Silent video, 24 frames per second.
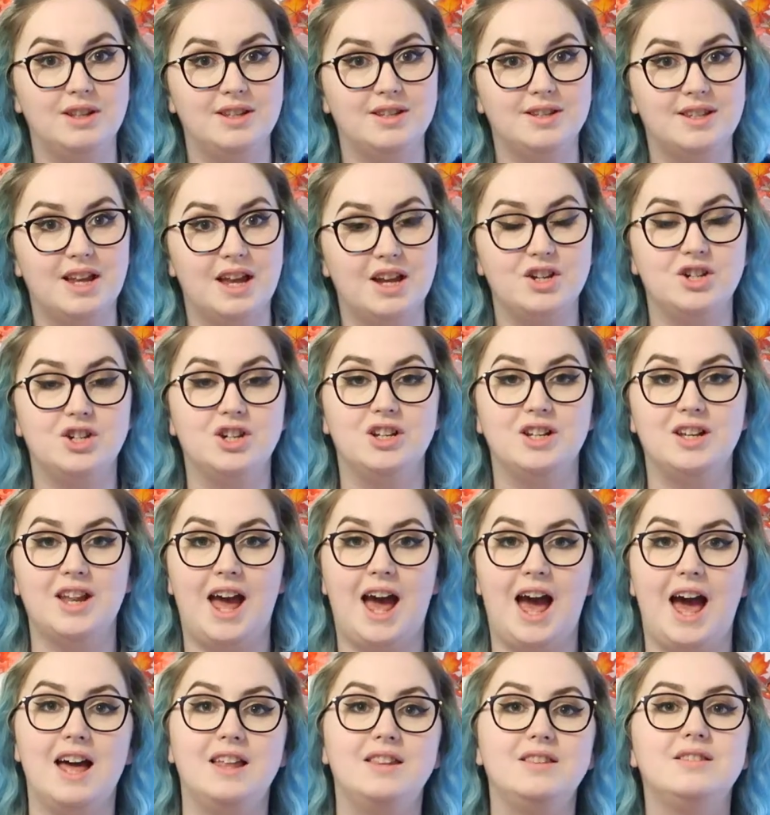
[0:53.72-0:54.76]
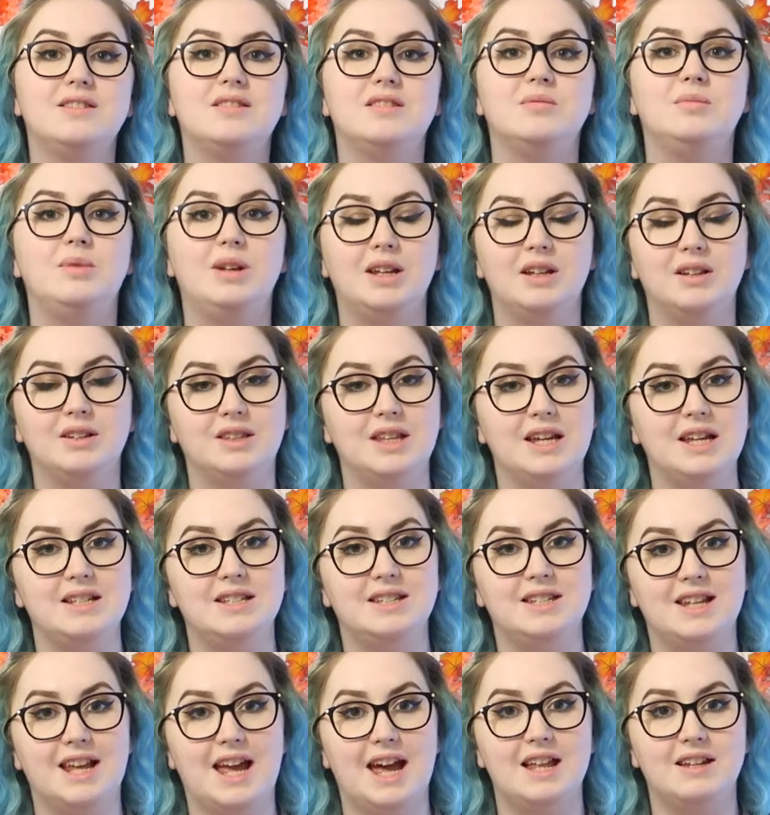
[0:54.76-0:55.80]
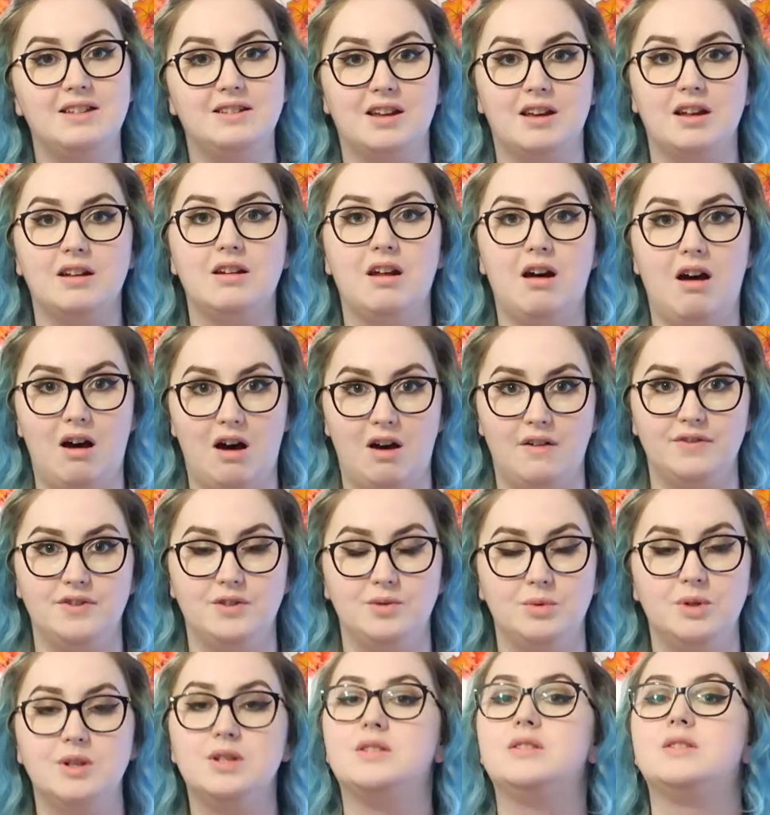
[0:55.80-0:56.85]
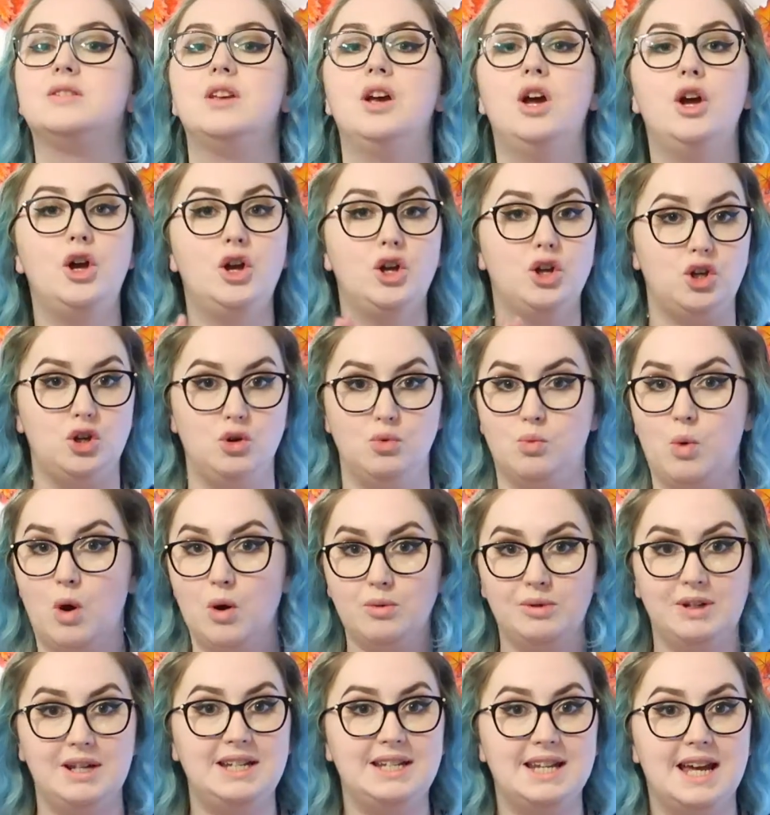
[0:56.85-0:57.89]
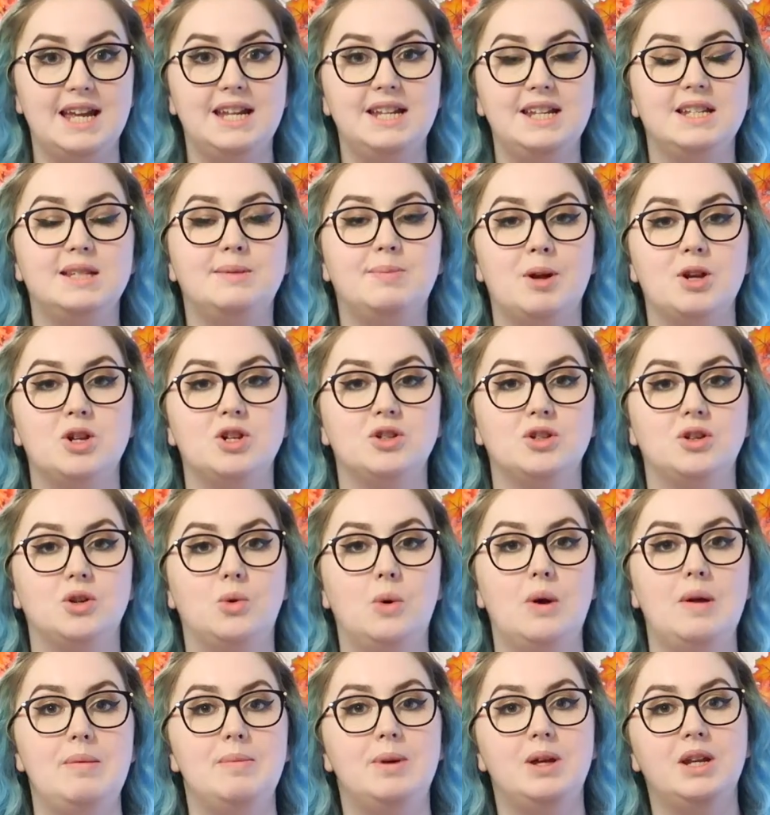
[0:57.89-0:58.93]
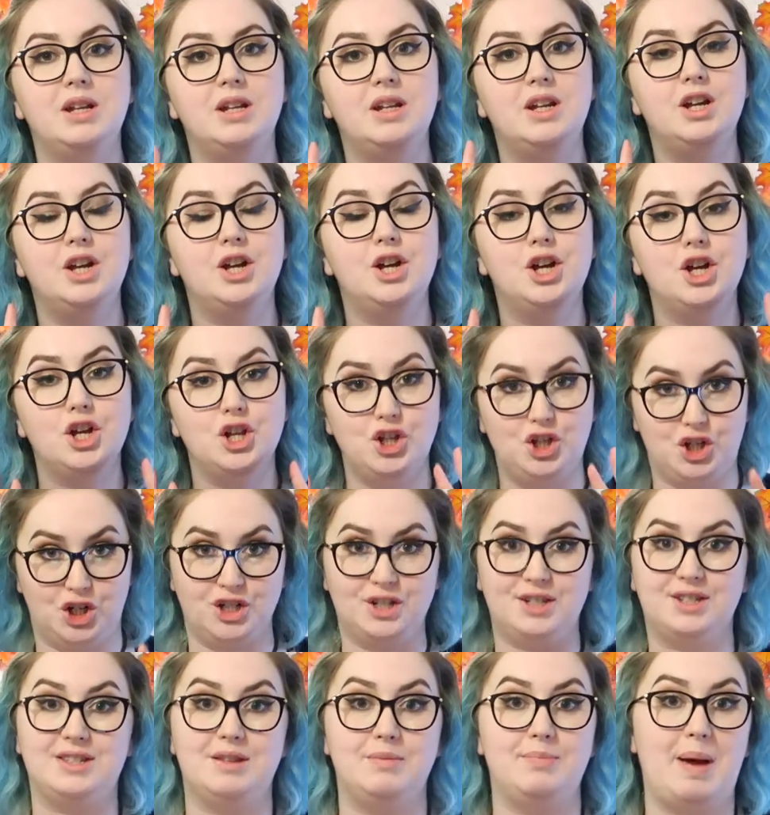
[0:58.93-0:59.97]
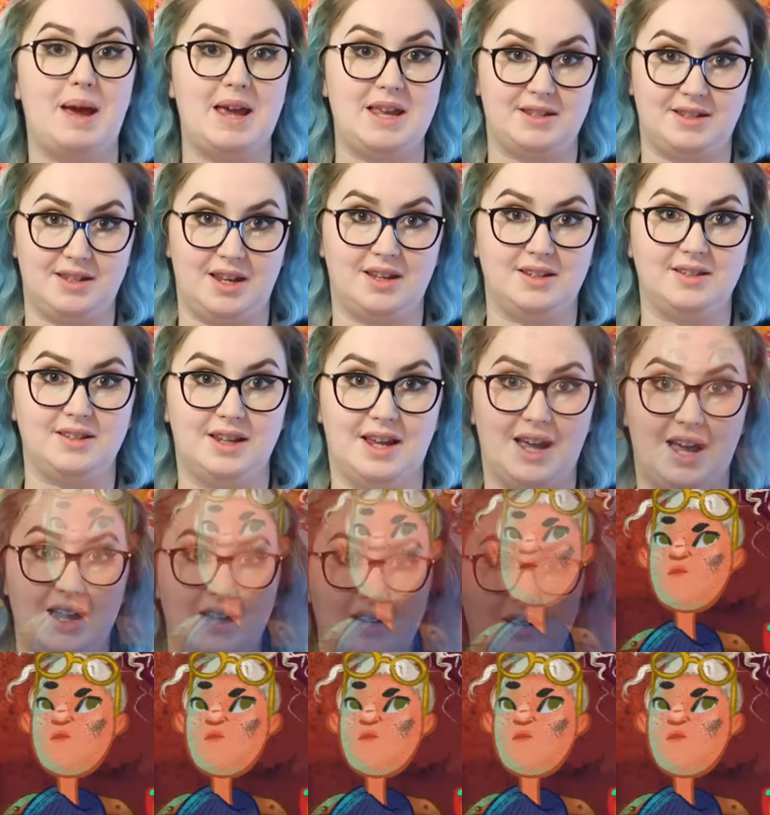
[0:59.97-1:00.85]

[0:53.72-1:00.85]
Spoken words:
the session and some little things to get done afterwards. You won't need any special equipment, just the basics again.